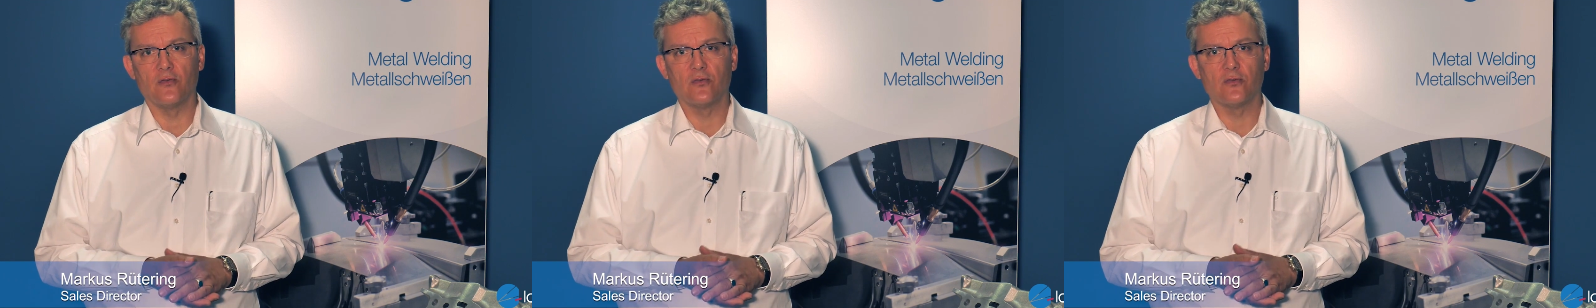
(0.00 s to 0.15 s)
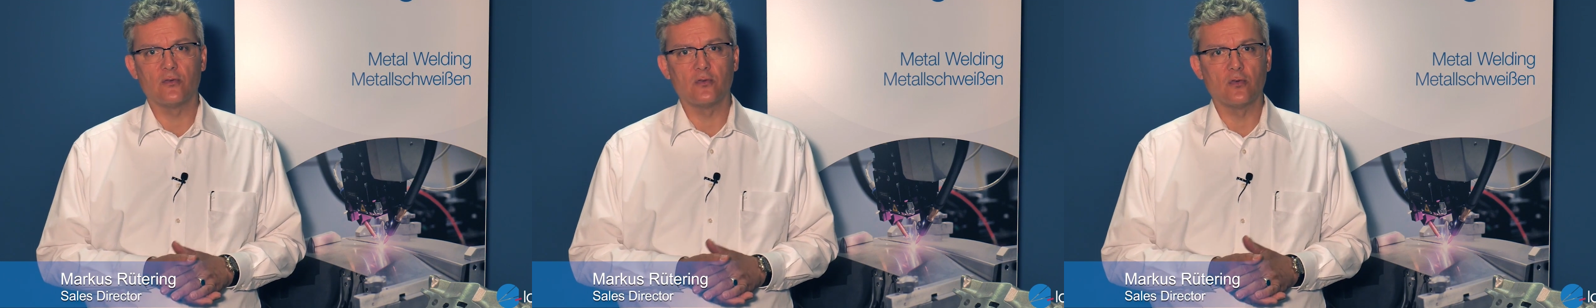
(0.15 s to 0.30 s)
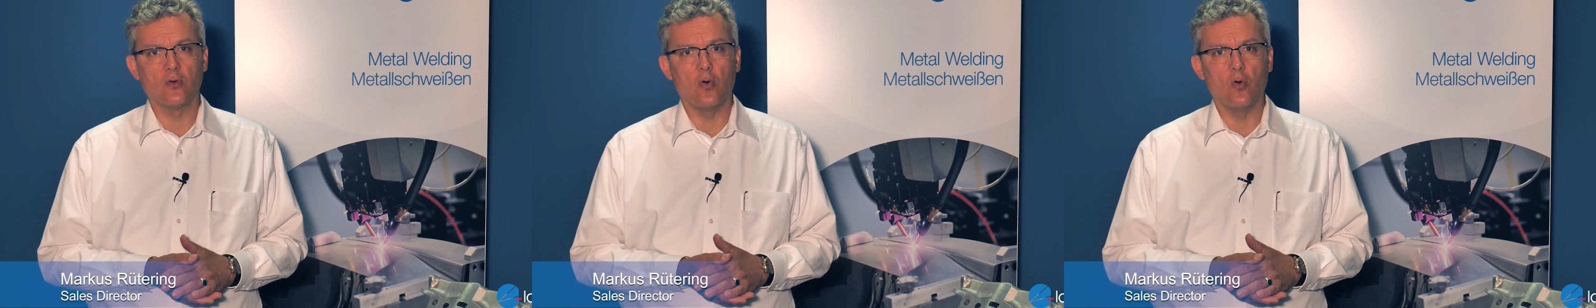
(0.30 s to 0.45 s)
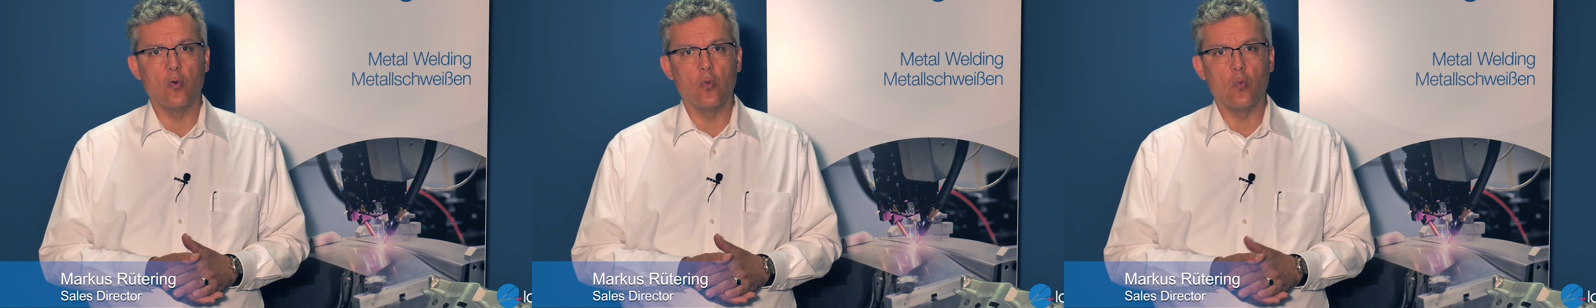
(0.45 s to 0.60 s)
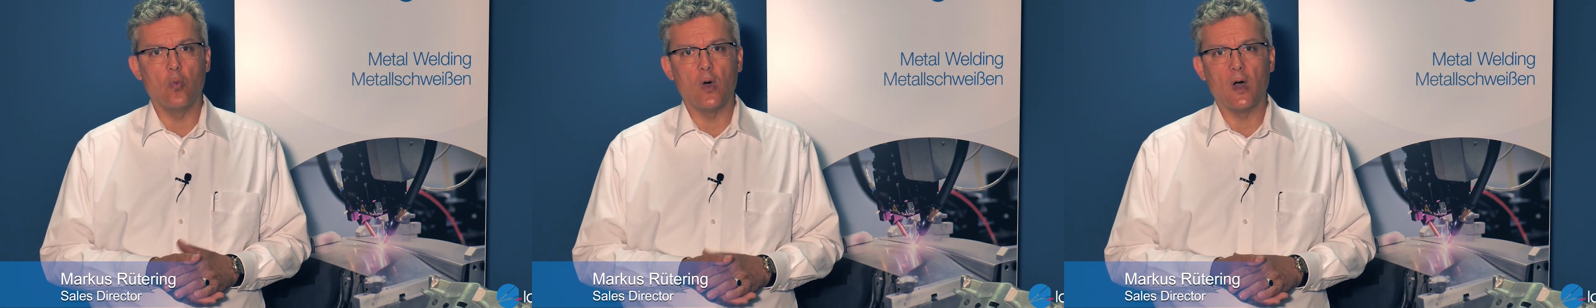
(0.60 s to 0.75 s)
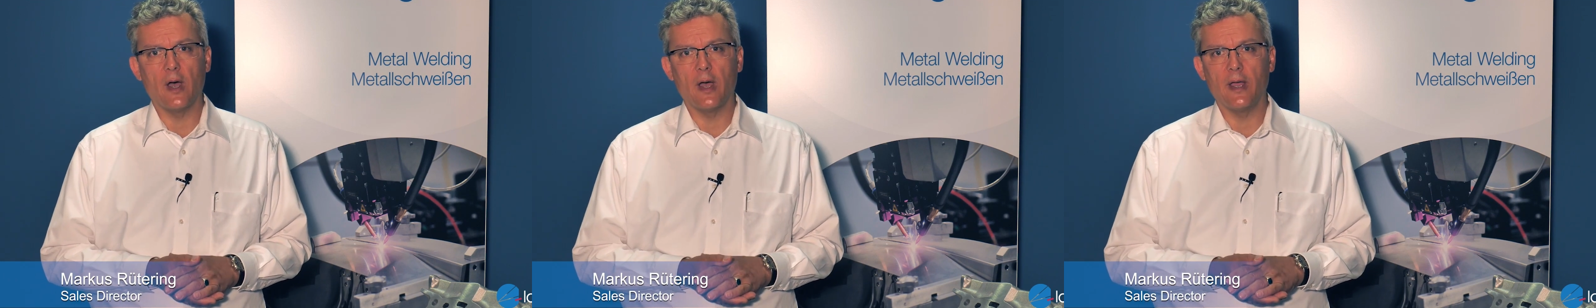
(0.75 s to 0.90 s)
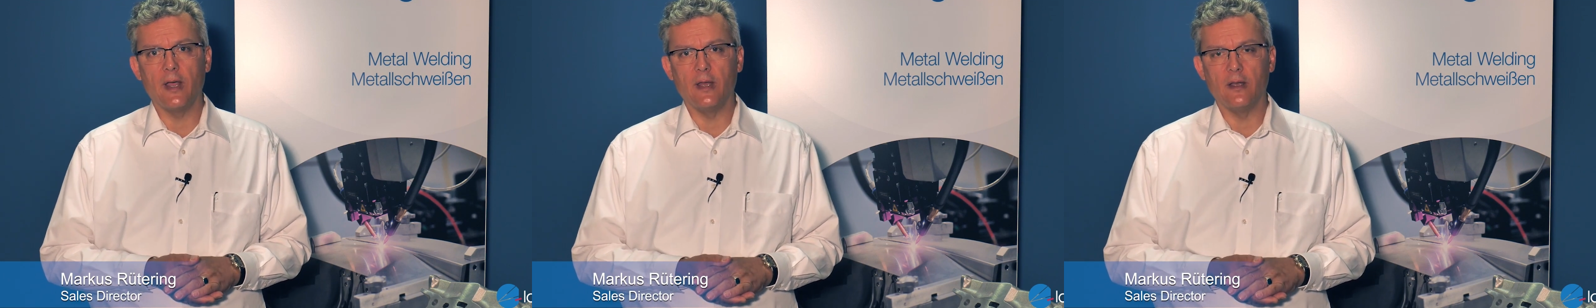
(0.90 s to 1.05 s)
it's so
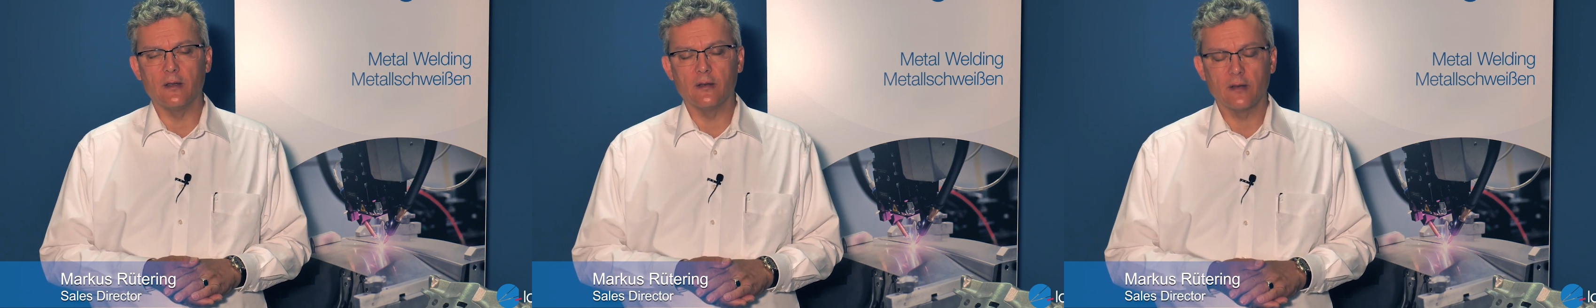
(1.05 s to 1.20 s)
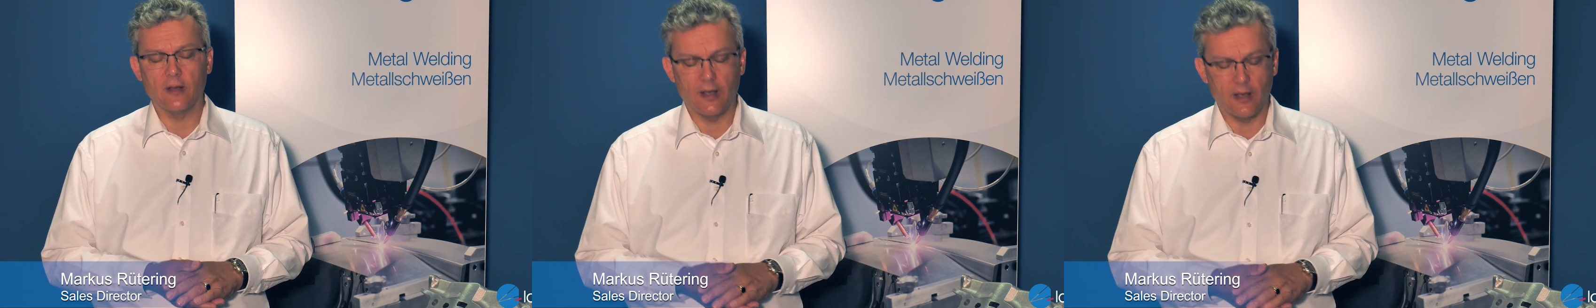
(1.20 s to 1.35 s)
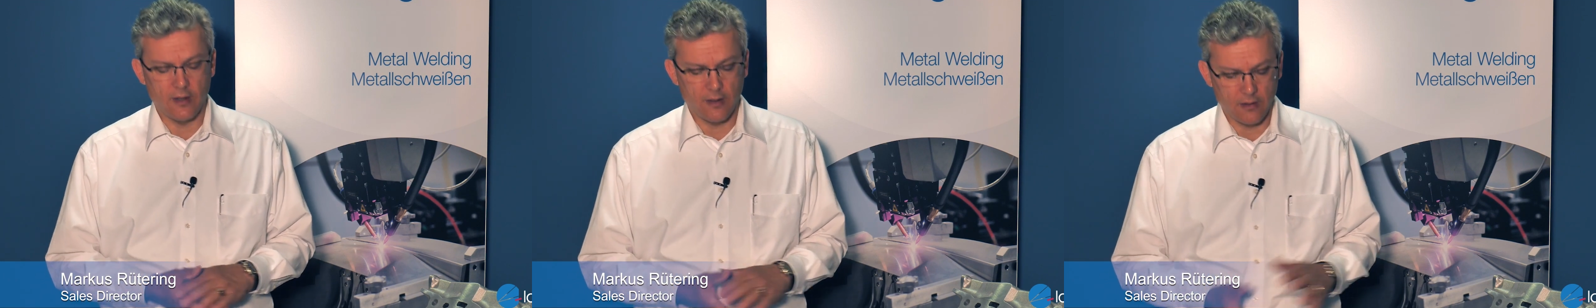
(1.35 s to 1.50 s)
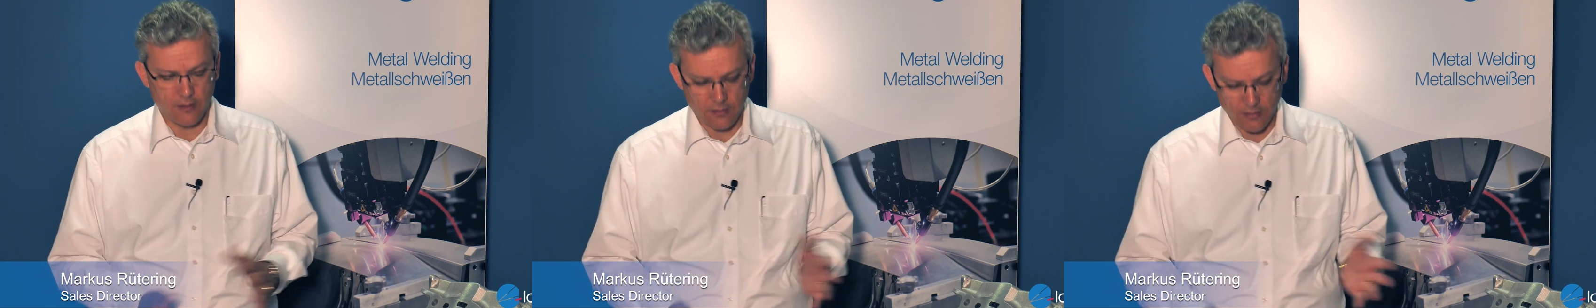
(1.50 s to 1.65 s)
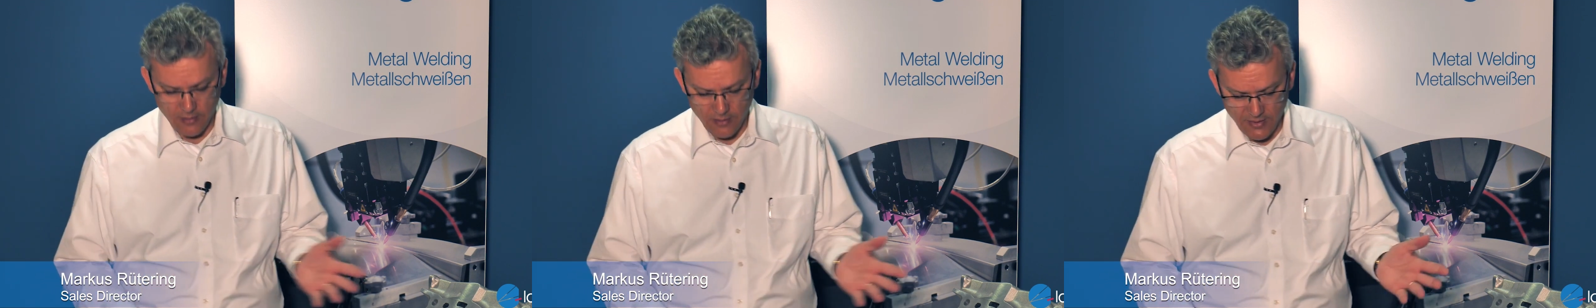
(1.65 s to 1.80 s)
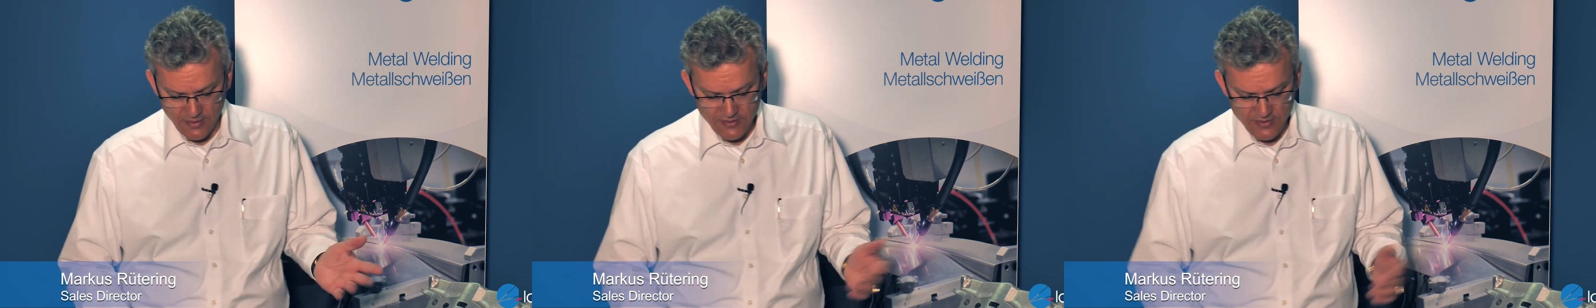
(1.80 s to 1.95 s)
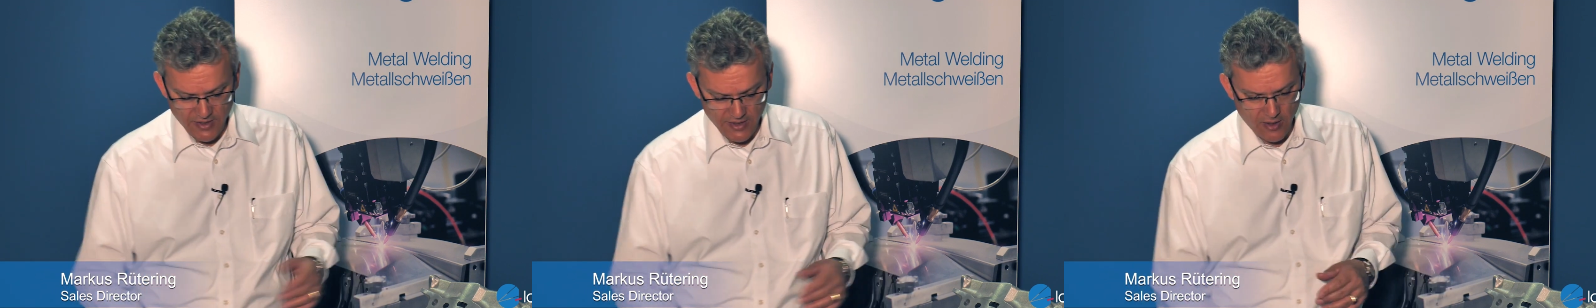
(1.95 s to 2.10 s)
wide. And
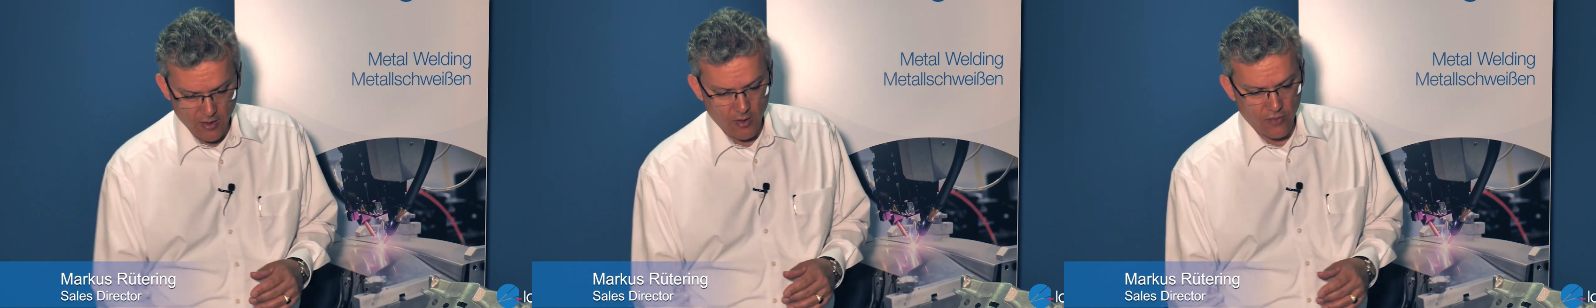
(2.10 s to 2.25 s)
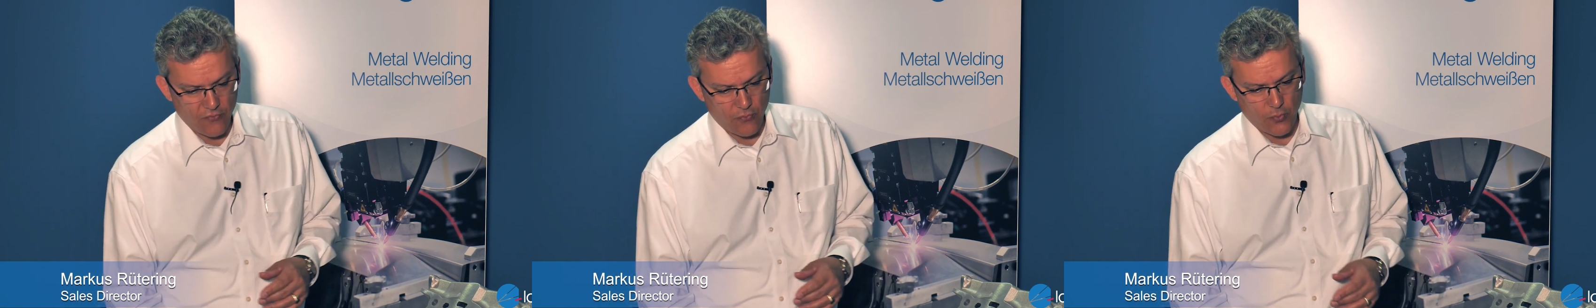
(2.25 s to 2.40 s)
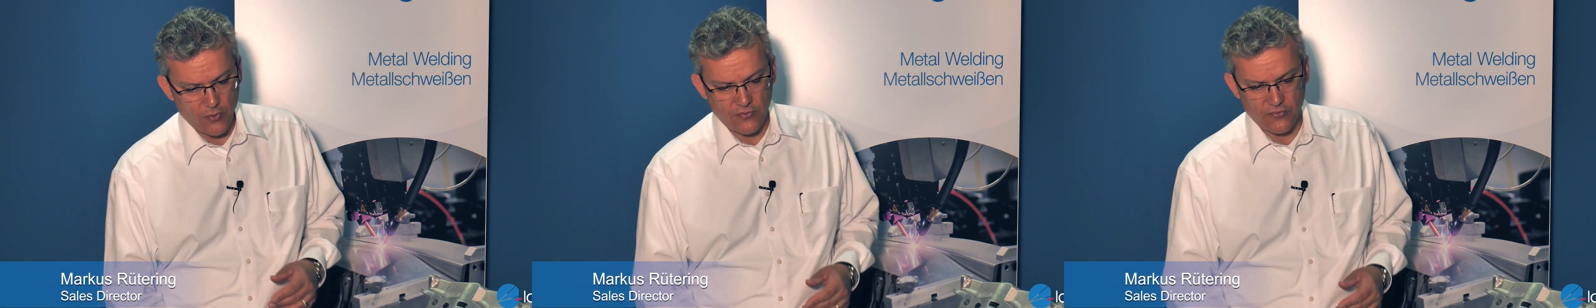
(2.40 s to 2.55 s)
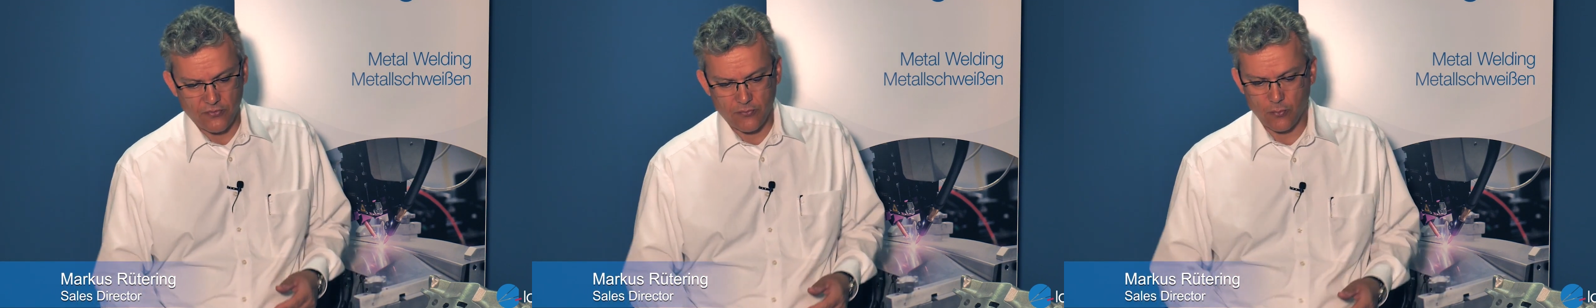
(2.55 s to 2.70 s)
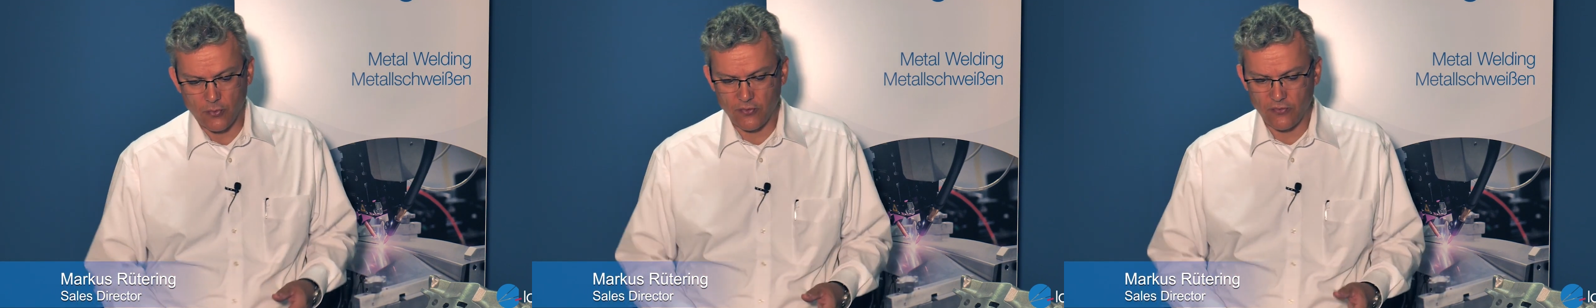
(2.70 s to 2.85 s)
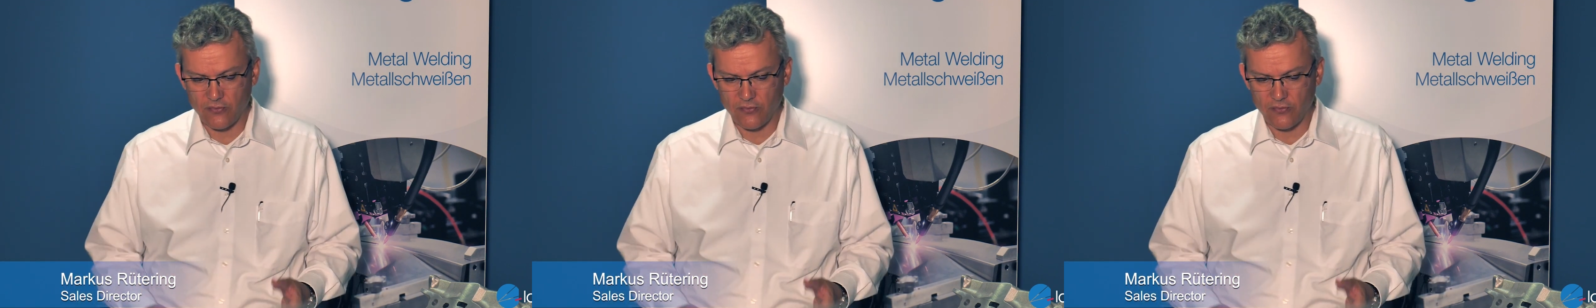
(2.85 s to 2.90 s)
uh, let's kick off with,